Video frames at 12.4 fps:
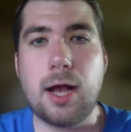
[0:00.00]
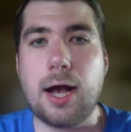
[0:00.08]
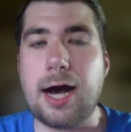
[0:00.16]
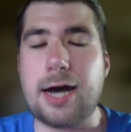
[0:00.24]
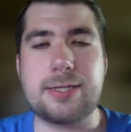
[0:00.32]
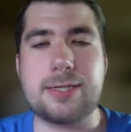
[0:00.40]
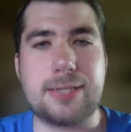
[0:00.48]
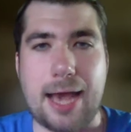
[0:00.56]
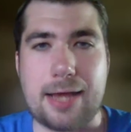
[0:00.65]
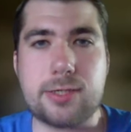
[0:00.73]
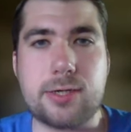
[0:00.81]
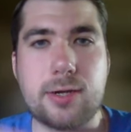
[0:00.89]
a
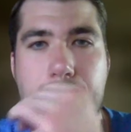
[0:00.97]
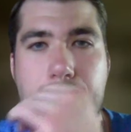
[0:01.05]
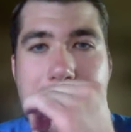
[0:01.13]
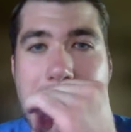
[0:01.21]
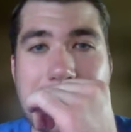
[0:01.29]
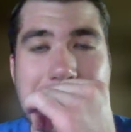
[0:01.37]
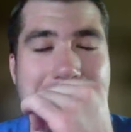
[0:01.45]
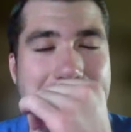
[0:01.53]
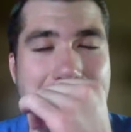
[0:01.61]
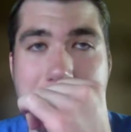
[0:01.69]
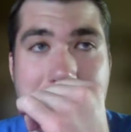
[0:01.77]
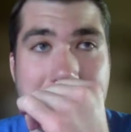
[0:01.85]
disaster and not
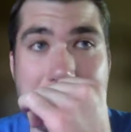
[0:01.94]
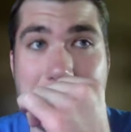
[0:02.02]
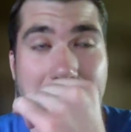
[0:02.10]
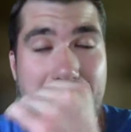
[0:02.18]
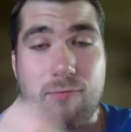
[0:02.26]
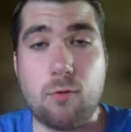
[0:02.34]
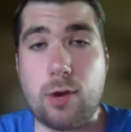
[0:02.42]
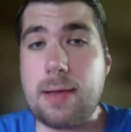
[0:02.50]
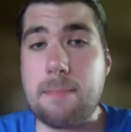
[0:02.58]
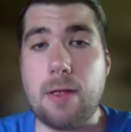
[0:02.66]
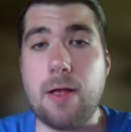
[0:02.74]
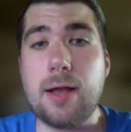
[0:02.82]
capable of
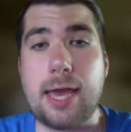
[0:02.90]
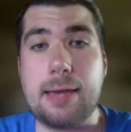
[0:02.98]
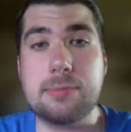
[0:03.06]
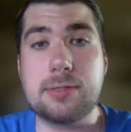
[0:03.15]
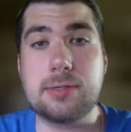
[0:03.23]
winning ballgames,